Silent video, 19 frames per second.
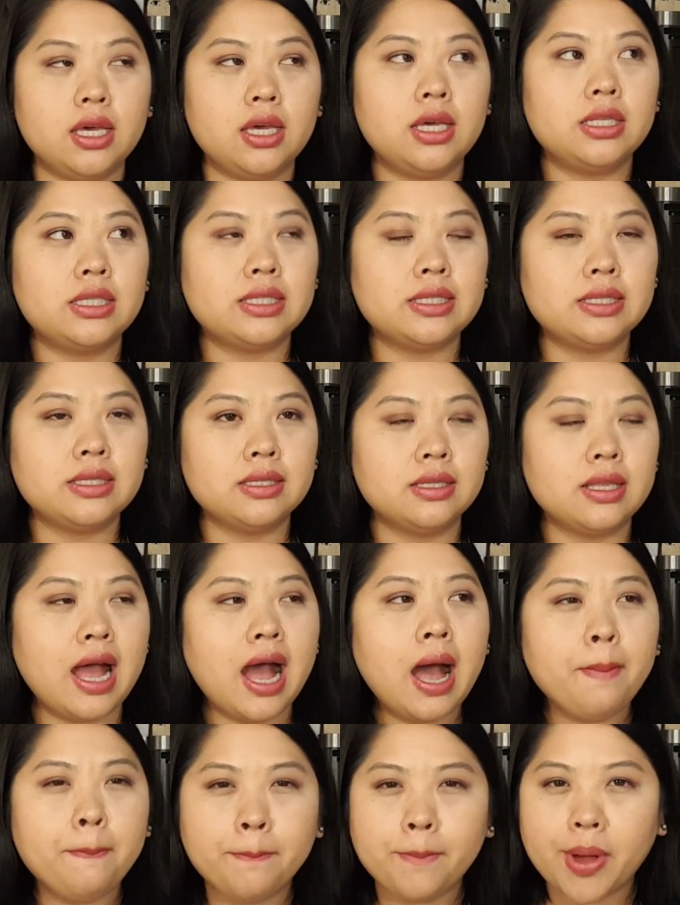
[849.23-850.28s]
it's
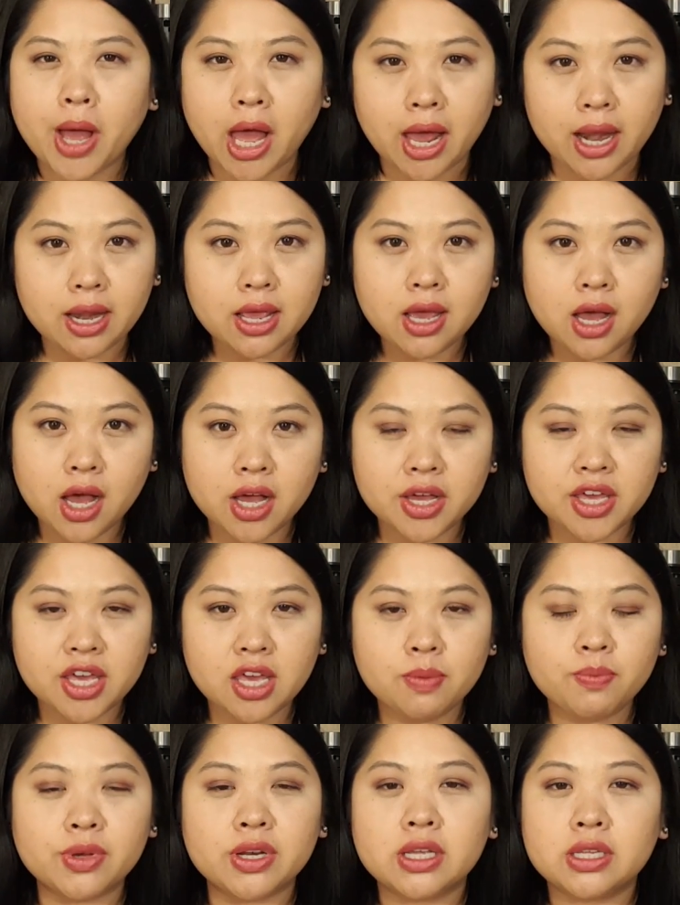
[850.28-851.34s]
not body
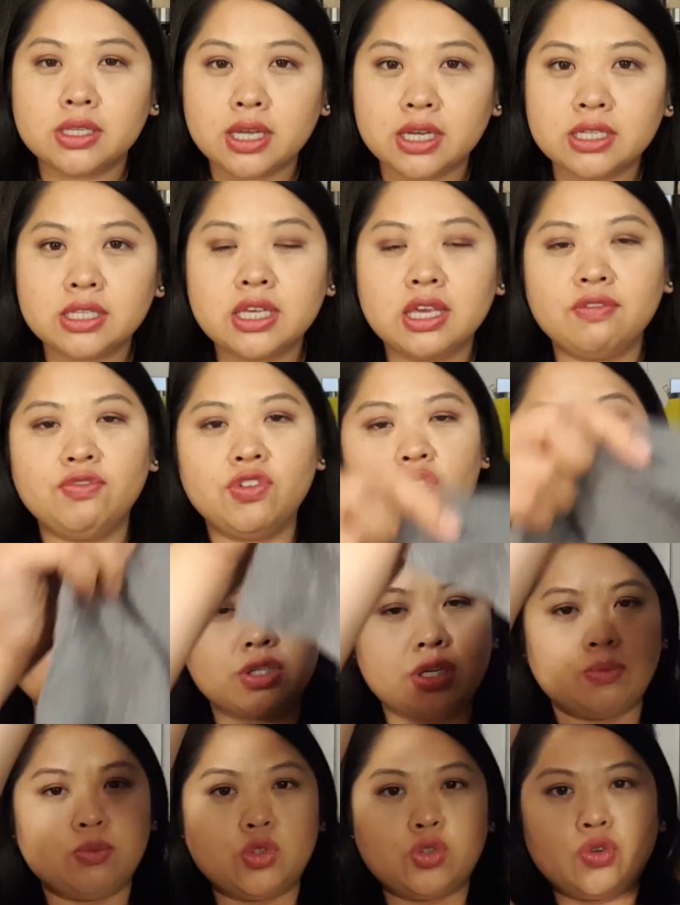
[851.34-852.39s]
hugging, but it does give you
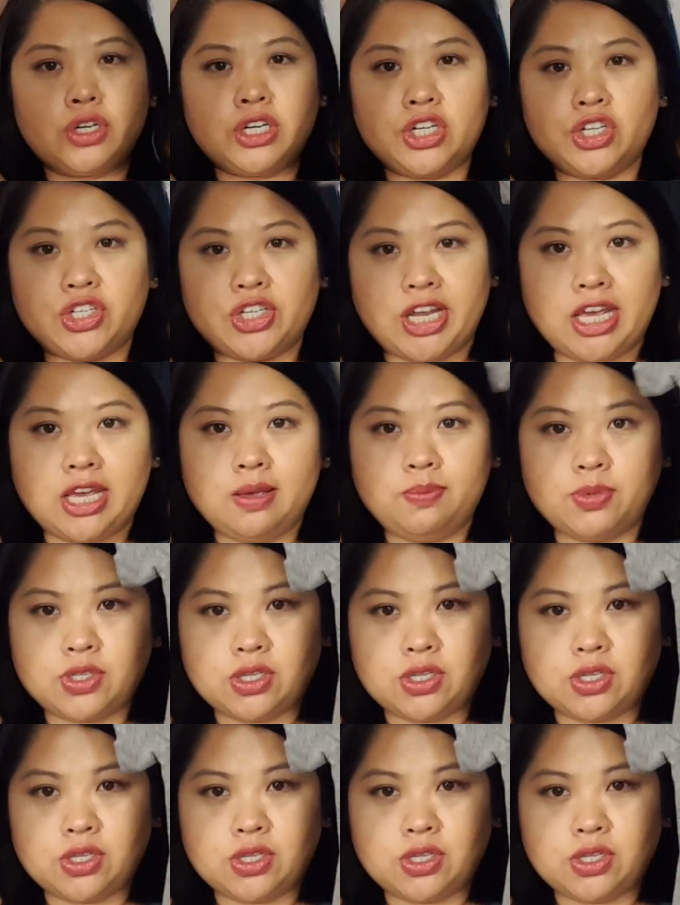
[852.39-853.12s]
some sort of shape.